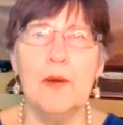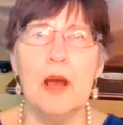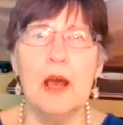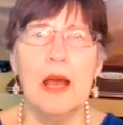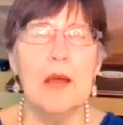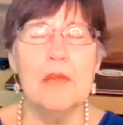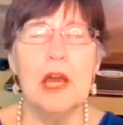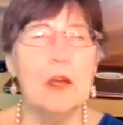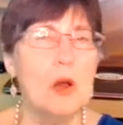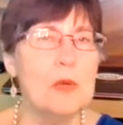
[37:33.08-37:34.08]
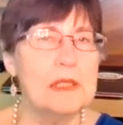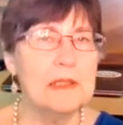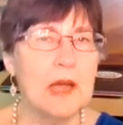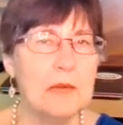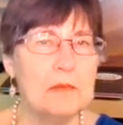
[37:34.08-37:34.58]
I'm not always
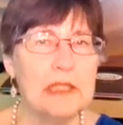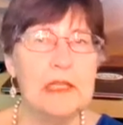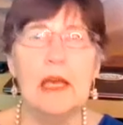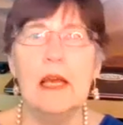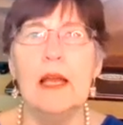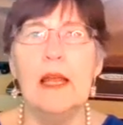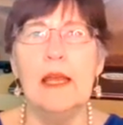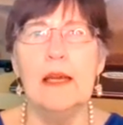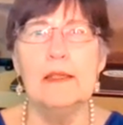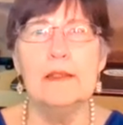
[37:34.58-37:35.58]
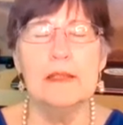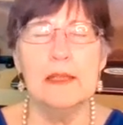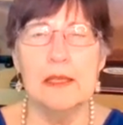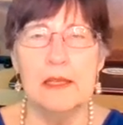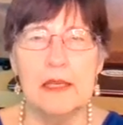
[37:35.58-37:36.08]
timely, and
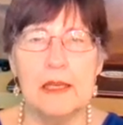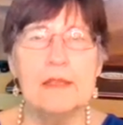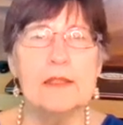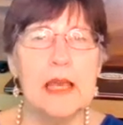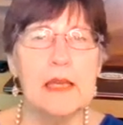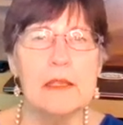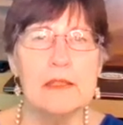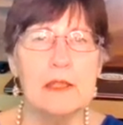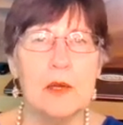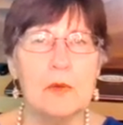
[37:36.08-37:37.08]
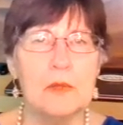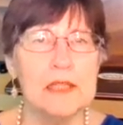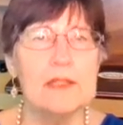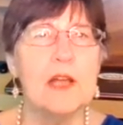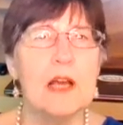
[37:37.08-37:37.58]
he's late, so
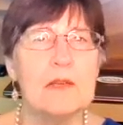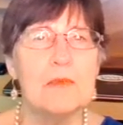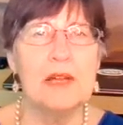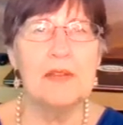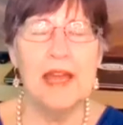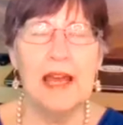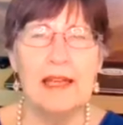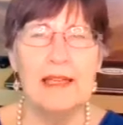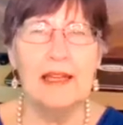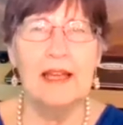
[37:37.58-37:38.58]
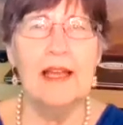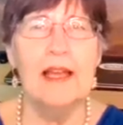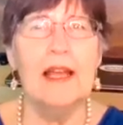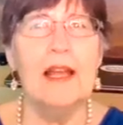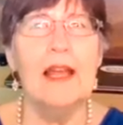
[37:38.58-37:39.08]
let's talk about that.
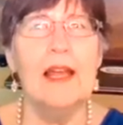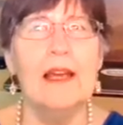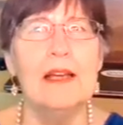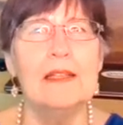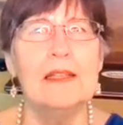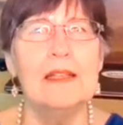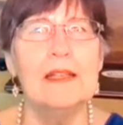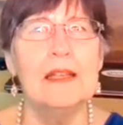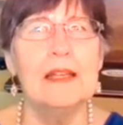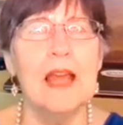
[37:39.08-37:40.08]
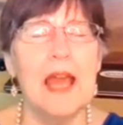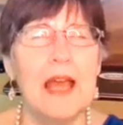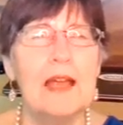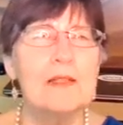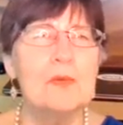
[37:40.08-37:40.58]
And
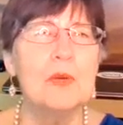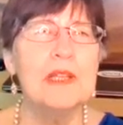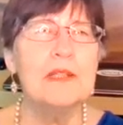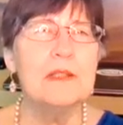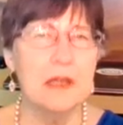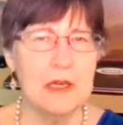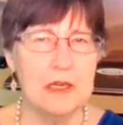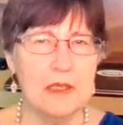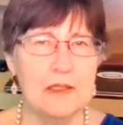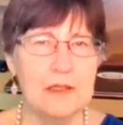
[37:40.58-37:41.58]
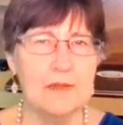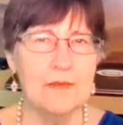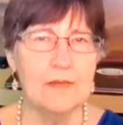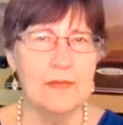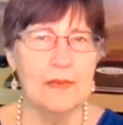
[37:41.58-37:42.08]
as we talked,
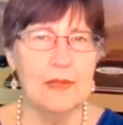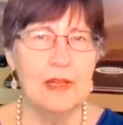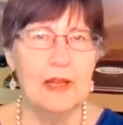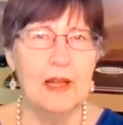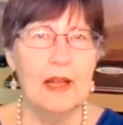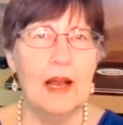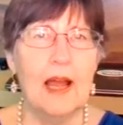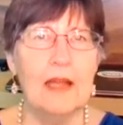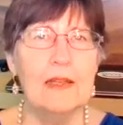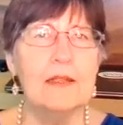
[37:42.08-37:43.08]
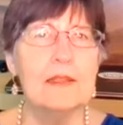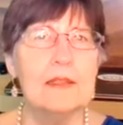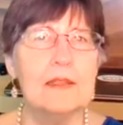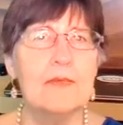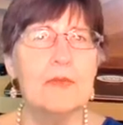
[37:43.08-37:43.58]
I could
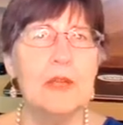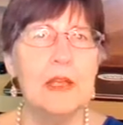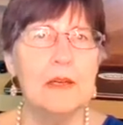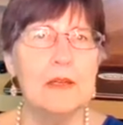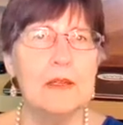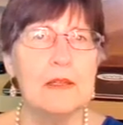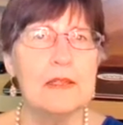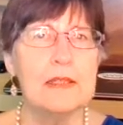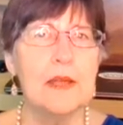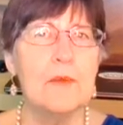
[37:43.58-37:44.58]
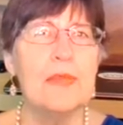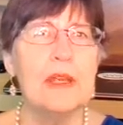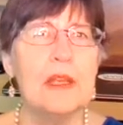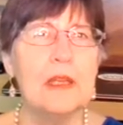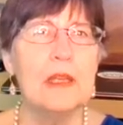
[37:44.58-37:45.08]
just feel
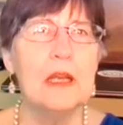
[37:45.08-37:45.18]
something